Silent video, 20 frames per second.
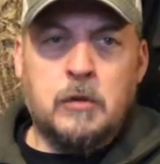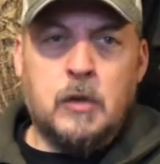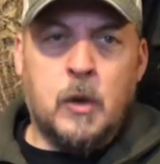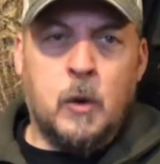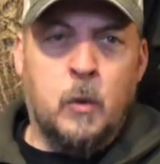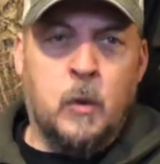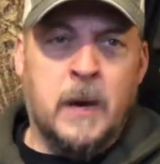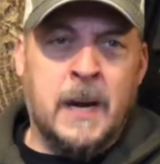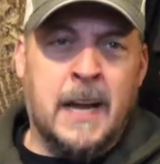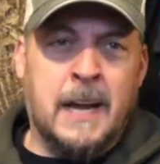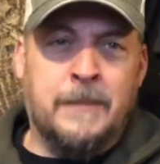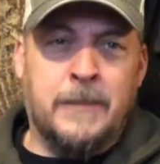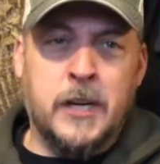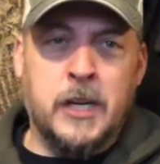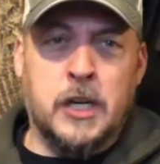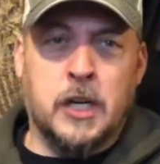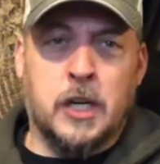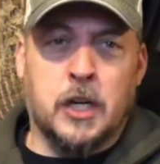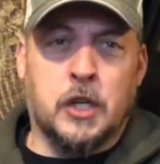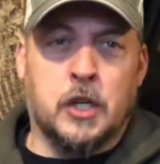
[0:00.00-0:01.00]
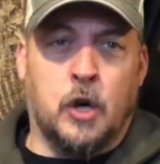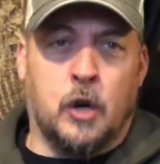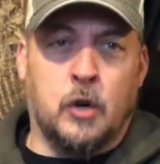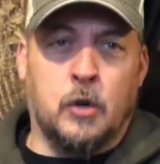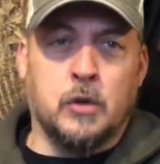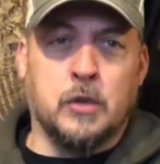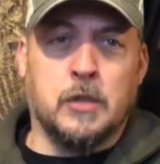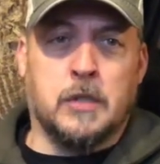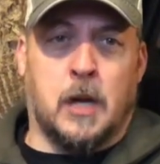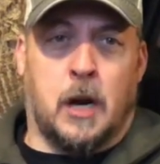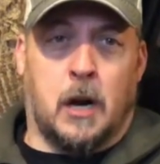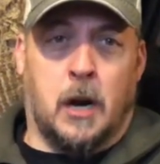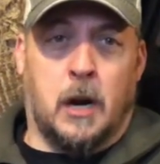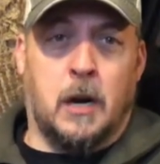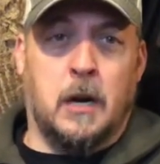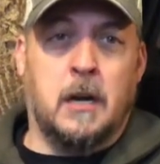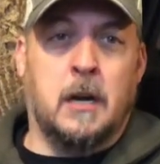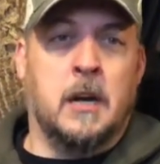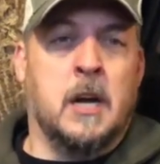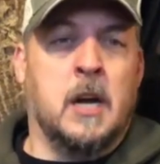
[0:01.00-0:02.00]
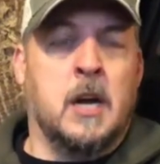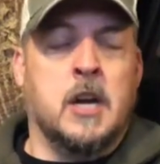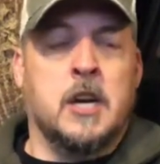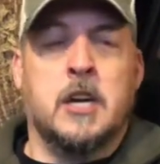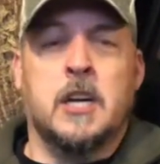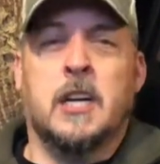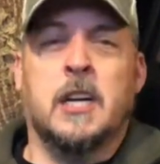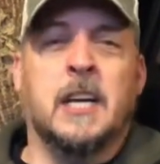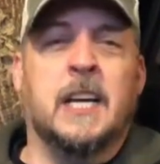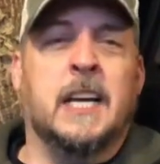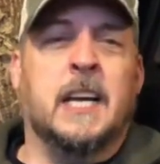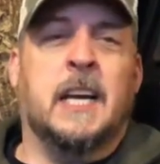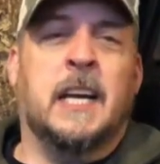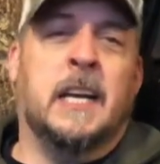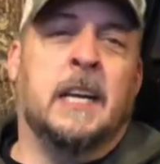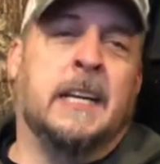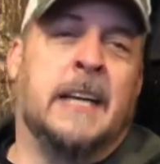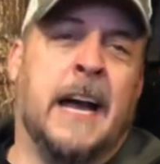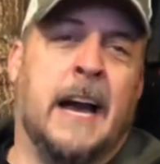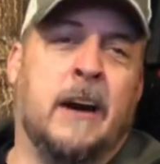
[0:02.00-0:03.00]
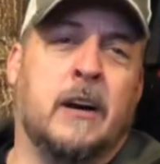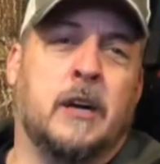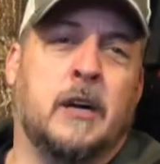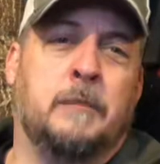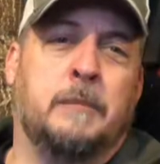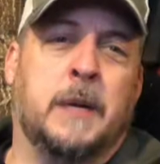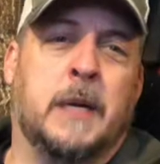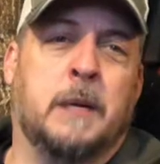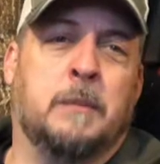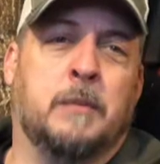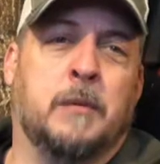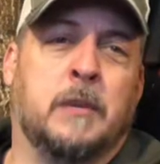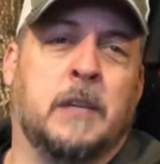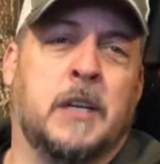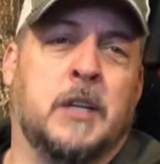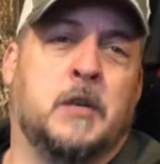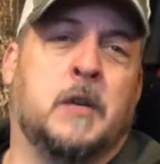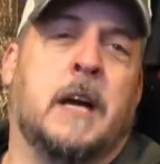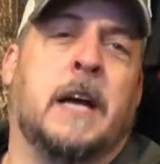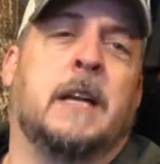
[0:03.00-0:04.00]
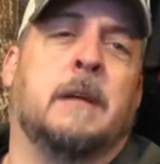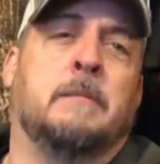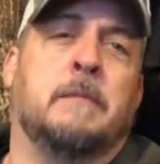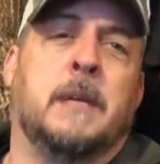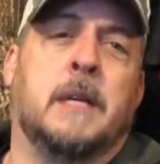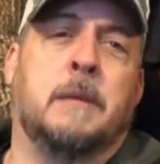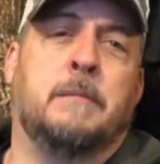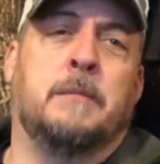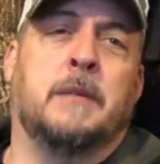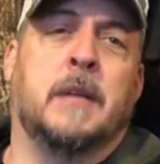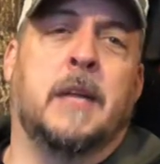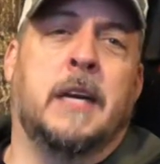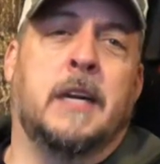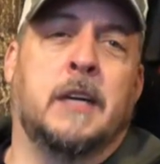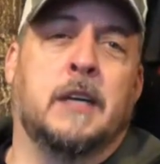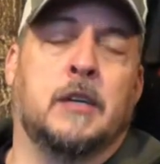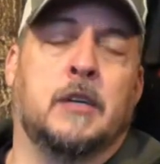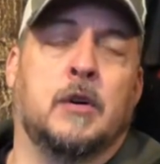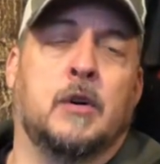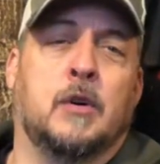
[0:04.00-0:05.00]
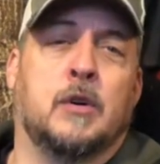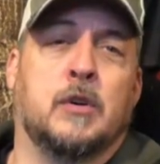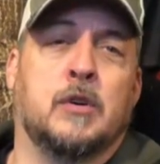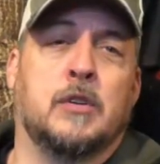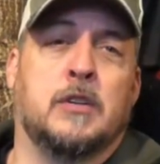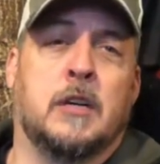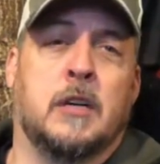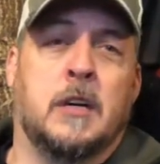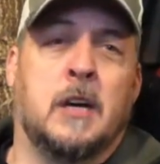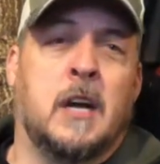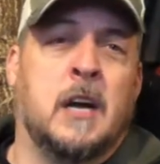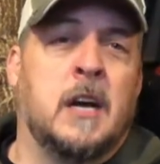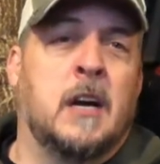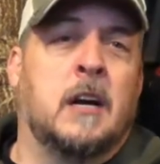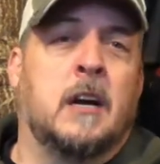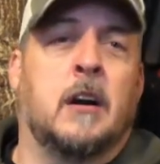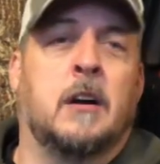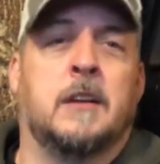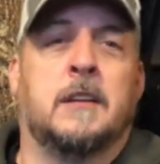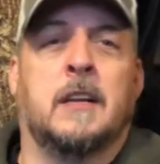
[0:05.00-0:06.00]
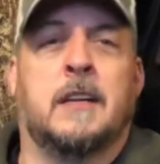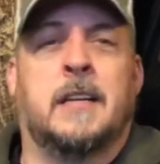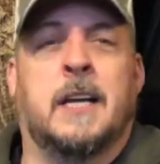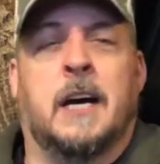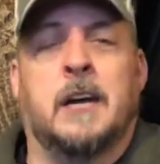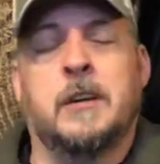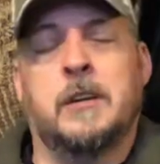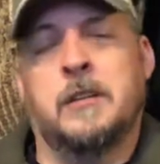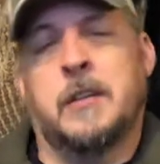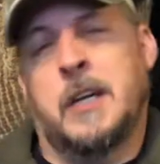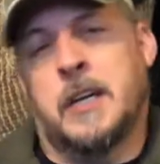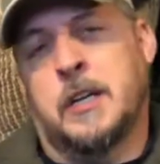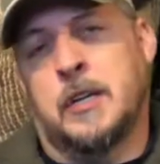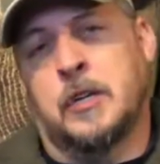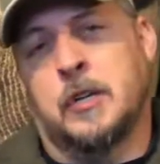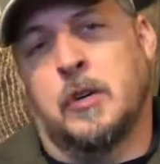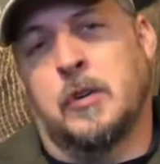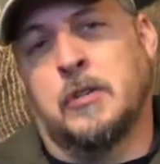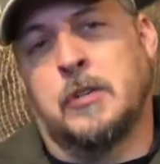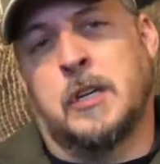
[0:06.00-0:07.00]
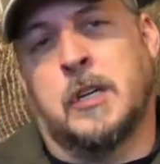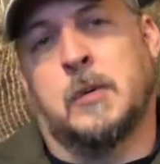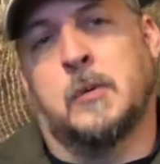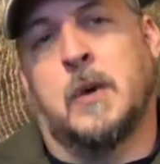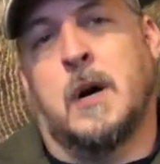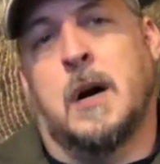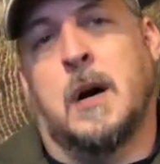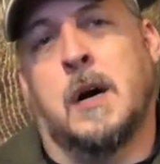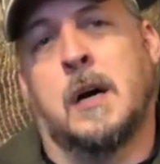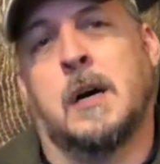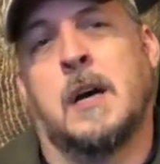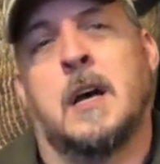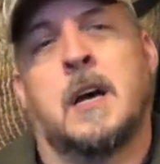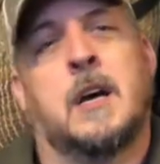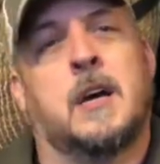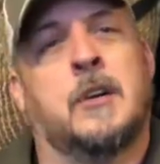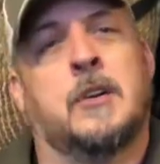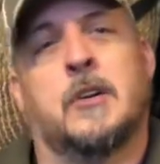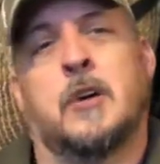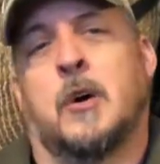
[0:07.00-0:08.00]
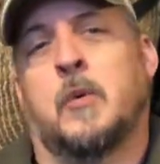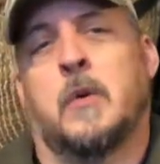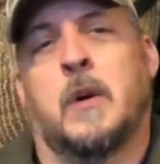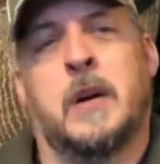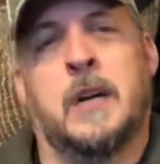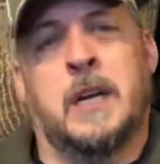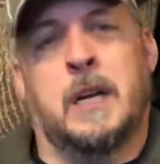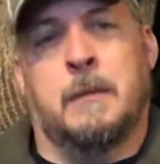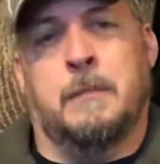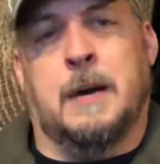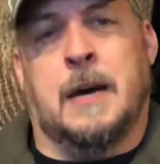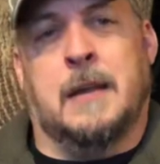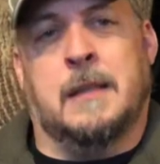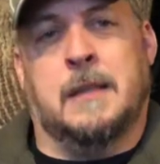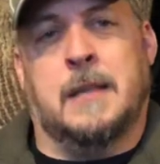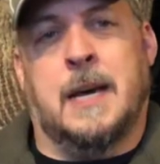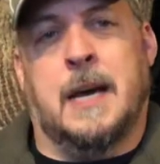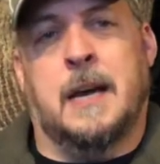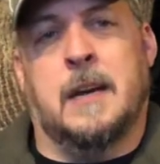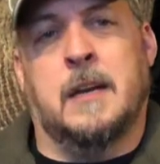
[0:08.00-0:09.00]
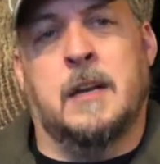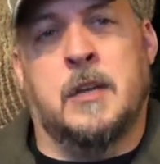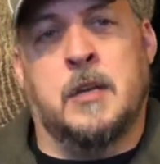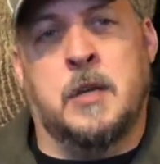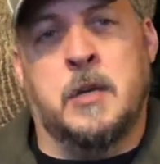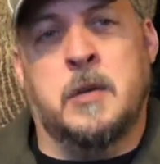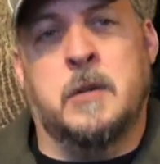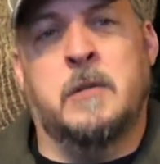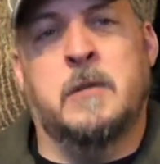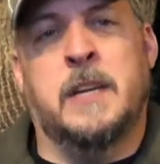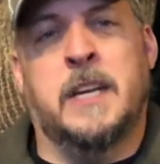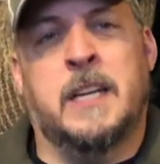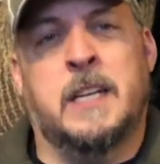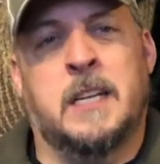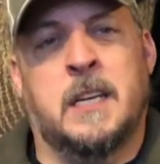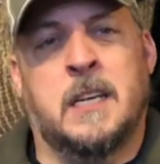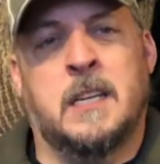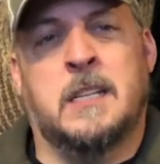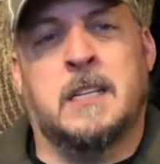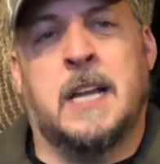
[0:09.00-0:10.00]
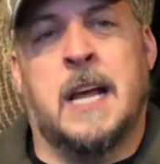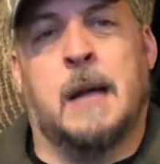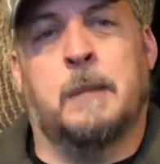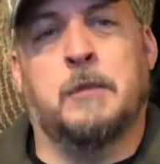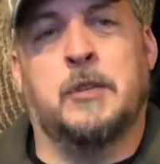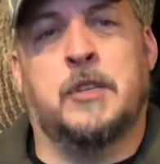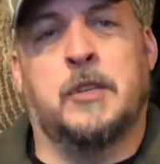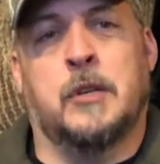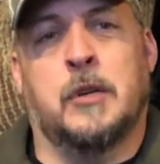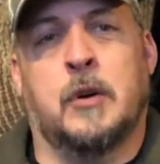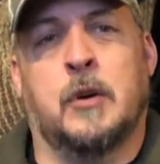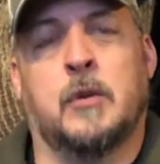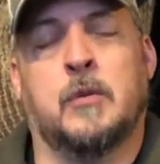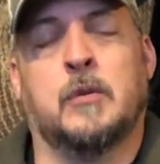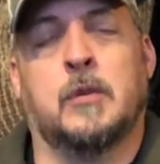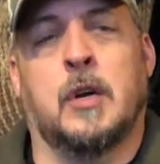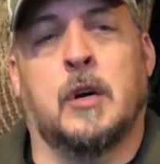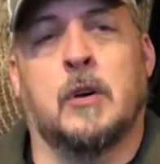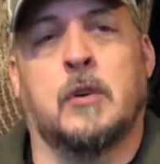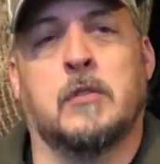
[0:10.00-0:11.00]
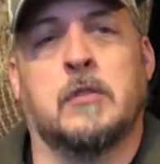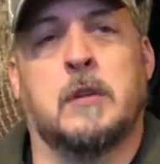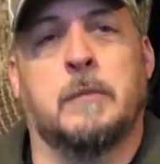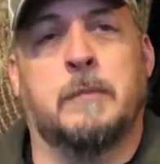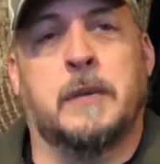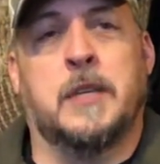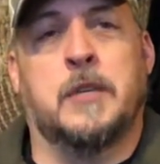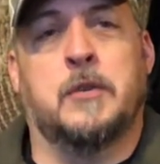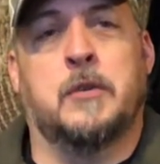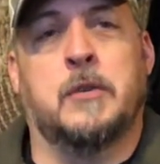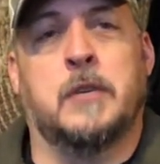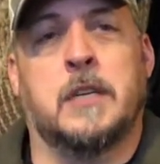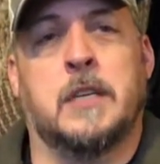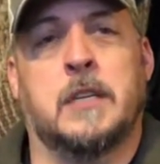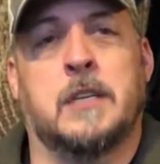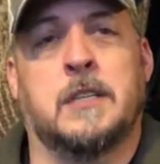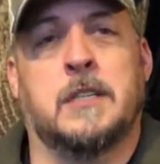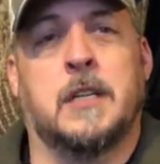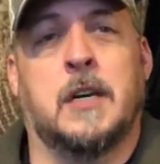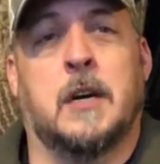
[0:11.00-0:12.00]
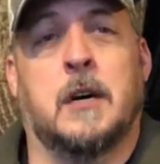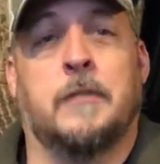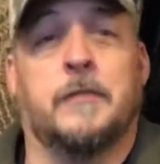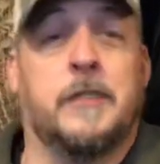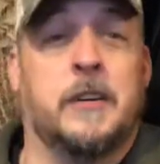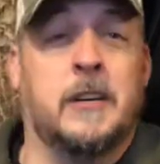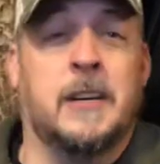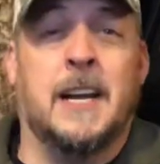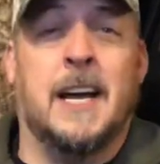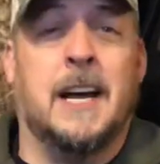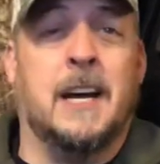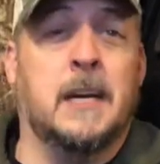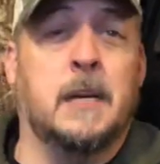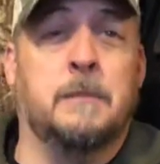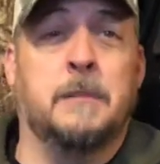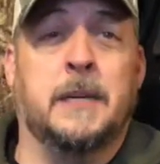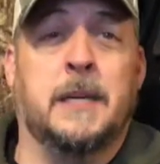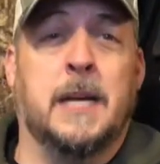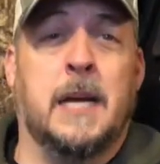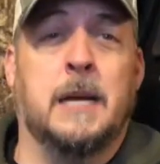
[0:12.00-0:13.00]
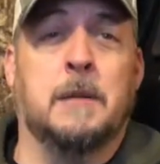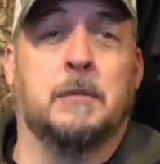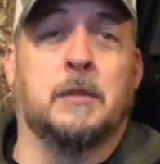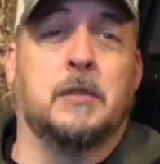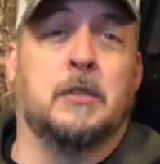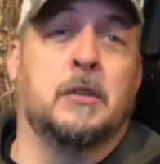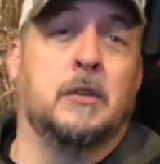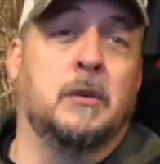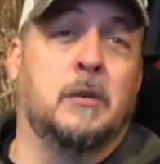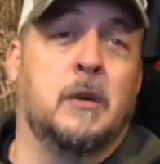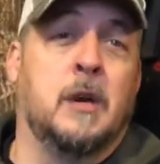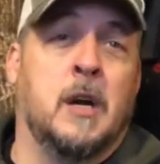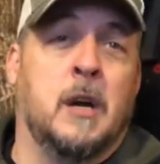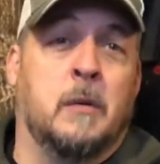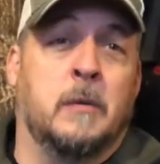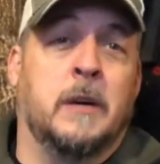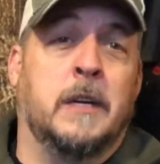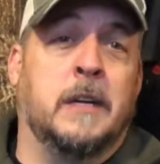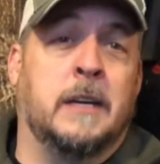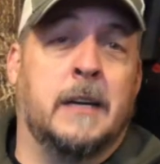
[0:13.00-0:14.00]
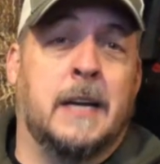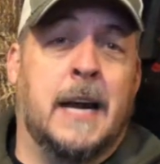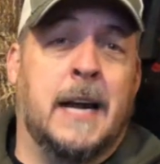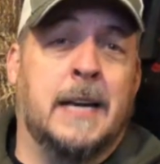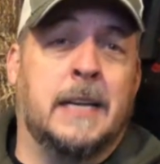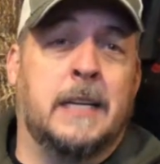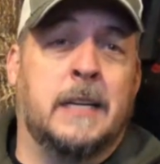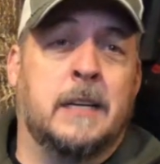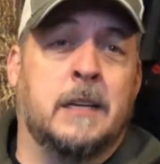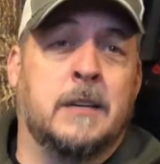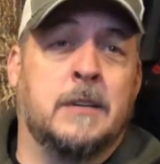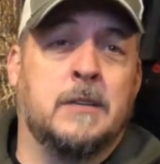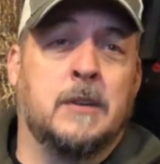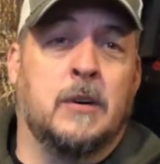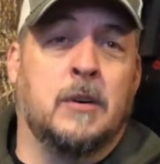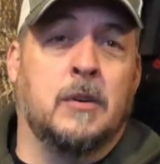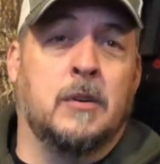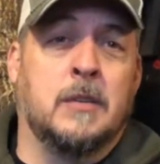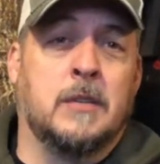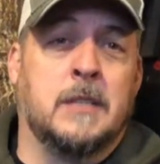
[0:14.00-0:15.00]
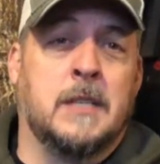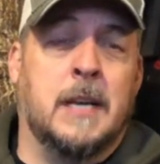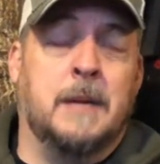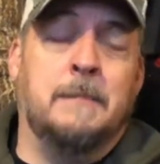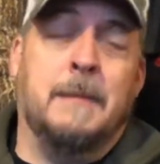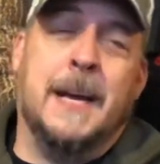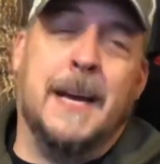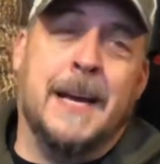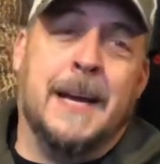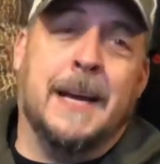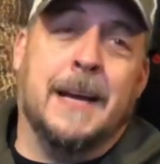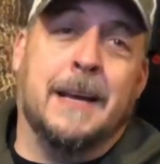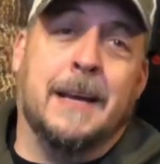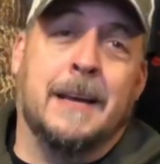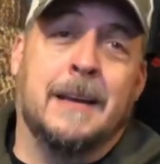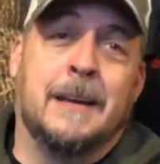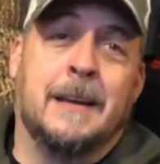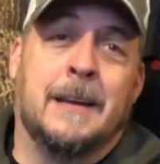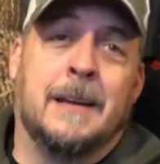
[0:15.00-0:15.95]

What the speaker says: Whatever your goals are, you're going to encounter people that try to manipulate your goals or to tell you that your goals are wrong. Don't worry about that. You need to establish your own goals and be true to yourself. You're not going to be able to, when you're 90 years old, say, man,